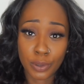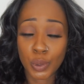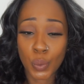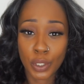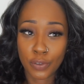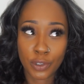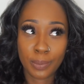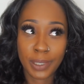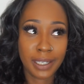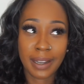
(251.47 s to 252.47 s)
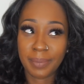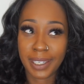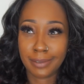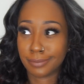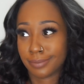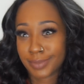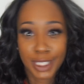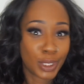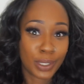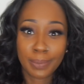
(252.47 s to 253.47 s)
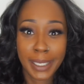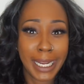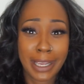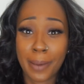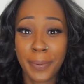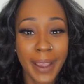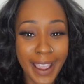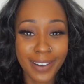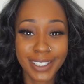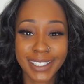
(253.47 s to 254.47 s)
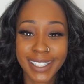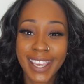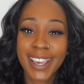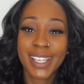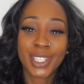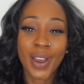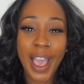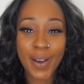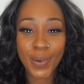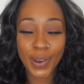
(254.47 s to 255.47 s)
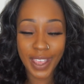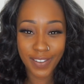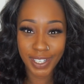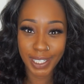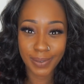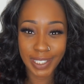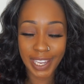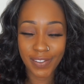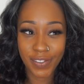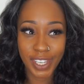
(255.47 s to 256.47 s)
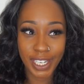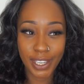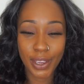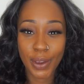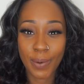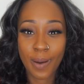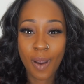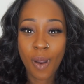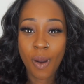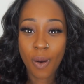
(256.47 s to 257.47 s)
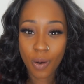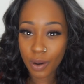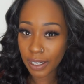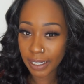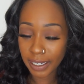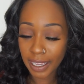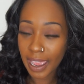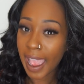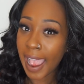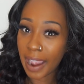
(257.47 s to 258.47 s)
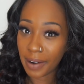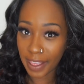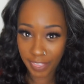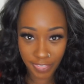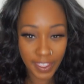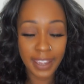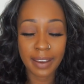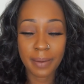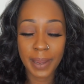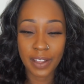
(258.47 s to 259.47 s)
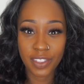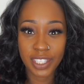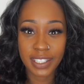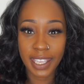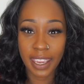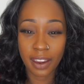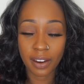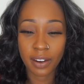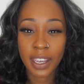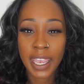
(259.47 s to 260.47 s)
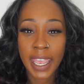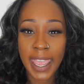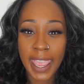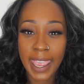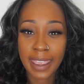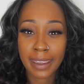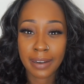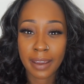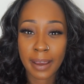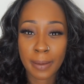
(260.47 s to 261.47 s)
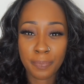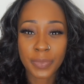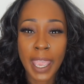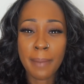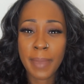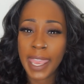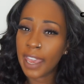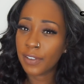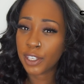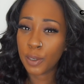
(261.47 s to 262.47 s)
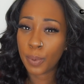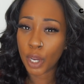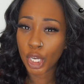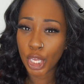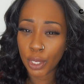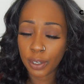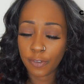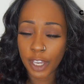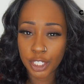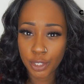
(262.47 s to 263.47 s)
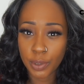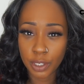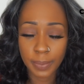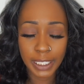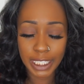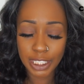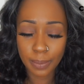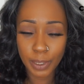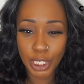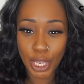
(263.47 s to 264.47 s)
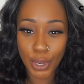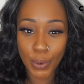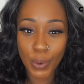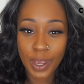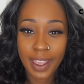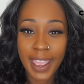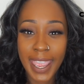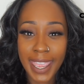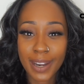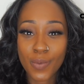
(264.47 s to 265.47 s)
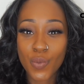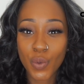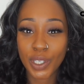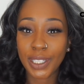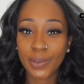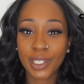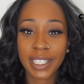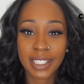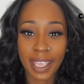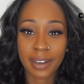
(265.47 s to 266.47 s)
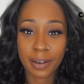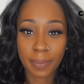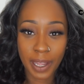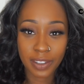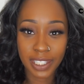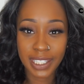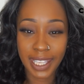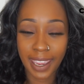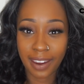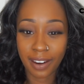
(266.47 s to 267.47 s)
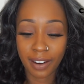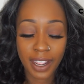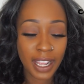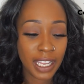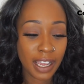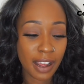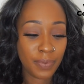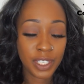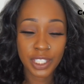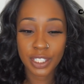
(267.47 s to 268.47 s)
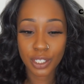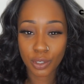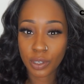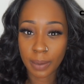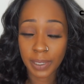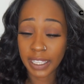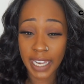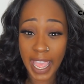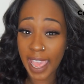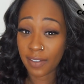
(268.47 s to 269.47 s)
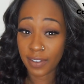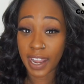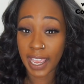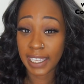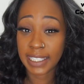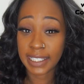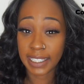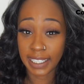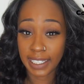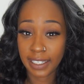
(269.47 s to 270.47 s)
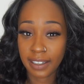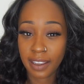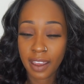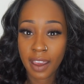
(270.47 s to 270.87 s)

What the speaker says: It's wonderful, but I mean, it's only been a couple hours. So I will have an update video on how I think about this hair. And I may have a coupon code. If I do, it'll be listed below. And I'm really excited about this hair. This is a new company that I have not seen.